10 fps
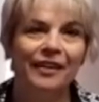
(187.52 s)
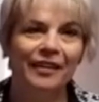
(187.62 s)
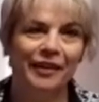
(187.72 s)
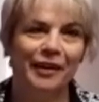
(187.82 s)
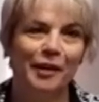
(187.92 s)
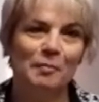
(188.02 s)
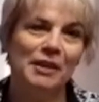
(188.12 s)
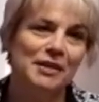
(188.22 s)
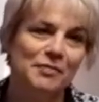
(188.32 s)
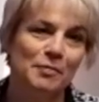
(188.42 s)
Hi, I'm
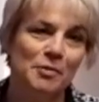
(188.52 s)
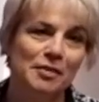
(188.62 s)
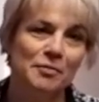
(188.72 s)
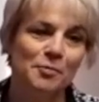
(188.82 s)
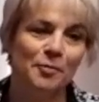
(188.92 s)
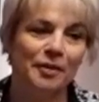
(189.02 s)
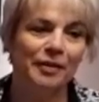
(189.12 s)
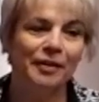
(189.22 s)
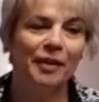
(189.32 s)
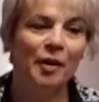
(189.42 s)
Liz from Dundalk.
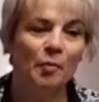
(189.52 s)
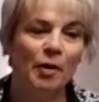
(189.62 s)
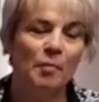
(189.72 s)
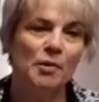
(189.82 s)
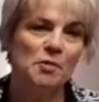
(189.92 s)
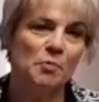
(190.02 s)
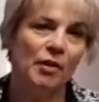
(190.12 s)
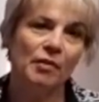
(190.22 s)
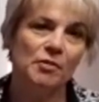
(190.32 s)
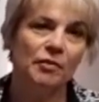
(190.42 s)
We are most
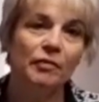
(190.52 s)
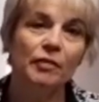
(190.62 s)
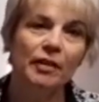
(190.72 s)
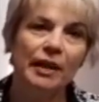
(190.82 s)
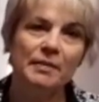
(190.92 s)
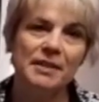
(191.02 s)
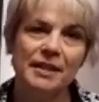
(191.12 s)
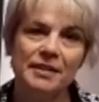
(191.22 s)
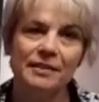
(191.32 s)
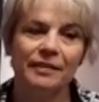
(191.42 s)
proud of our
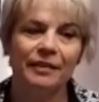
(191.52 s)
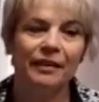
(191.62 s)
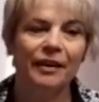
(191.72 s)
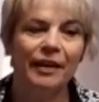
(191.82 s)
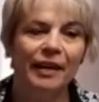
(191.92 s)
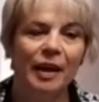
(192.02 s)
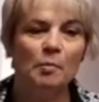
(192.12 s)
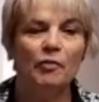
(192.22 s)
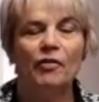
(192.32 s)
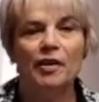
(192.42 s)
centre.
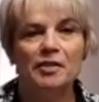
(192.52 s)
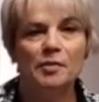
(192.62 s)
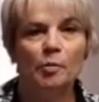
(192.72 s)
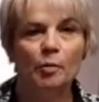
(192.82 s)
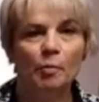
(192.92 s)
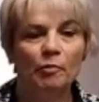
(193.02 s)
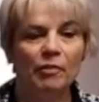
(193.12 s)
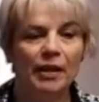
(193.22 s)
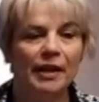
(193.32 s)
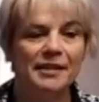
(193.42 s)
It provides a warm,
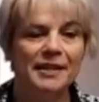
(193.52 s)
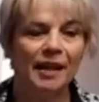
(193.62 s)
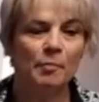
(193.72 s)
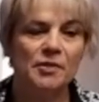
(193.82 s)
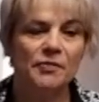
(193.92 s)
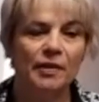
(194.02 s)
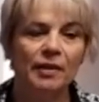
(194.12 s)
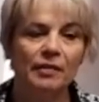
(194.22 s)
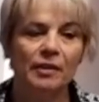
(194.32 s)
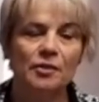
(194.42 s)
relaxed atmosphere
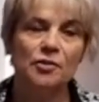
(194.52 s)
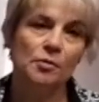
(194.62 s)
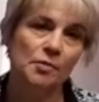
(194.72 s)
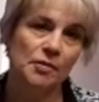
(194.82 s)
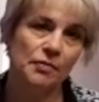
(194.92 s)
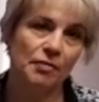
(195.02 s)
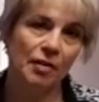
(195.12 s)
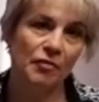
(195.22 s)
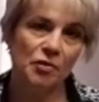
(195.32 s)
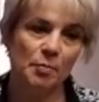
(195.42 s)
that our students feel
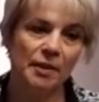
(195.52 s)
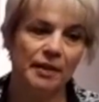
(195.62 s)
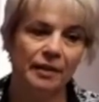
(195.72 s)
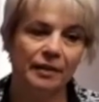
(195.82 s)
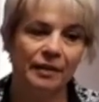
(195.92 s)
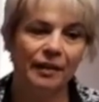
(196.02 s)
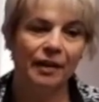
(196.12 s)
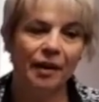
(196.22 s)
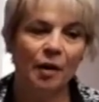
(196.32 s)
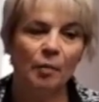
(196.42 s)
comfortable in.
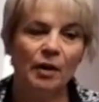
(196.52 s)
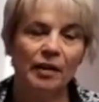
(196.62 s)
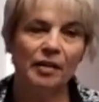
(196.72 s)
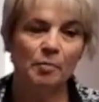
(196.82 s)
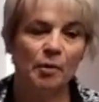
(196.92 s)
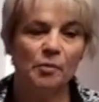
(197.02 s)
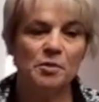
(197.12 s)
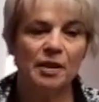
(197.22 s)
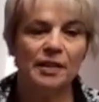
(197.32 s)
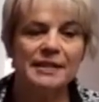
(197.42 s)
We like the
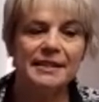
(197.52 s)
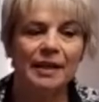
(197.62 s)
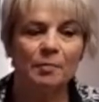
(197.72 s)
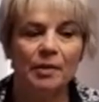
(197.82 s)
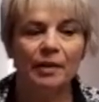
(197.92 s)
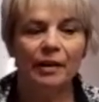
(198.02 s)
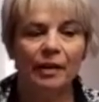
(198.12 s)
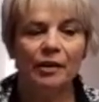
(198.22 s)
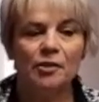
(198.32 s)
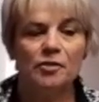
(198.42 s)
bold colour scheme,
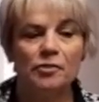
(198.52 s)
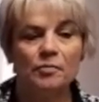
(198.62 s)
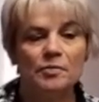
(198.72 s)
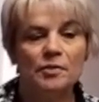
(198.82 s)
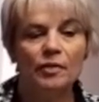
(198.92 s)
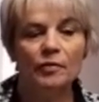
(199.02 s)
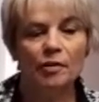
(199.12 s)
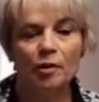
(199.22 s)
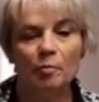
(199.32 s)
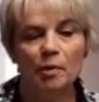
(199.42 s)
and our students
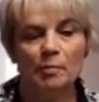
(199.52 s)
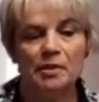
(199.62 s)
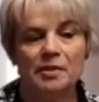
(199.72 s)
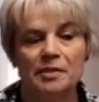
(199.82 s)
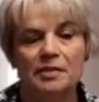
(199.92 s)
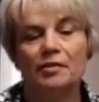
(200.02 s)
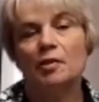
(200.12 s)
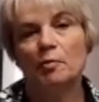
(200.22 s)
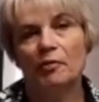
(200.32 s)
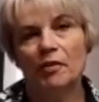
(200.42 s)
often compliment us on
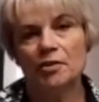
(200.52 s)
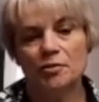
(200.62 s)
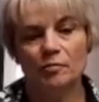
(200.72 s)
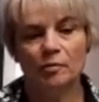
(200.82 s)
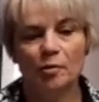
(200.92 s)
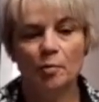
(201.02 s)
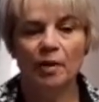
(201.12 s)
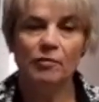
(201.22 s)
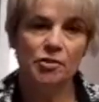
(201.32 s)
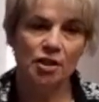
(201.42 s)
the professional look
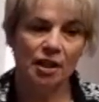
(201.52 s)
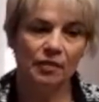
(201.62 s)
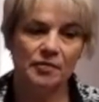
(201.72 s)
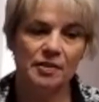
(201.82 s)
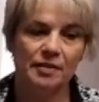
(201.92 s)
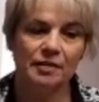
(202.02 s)
we have achieved.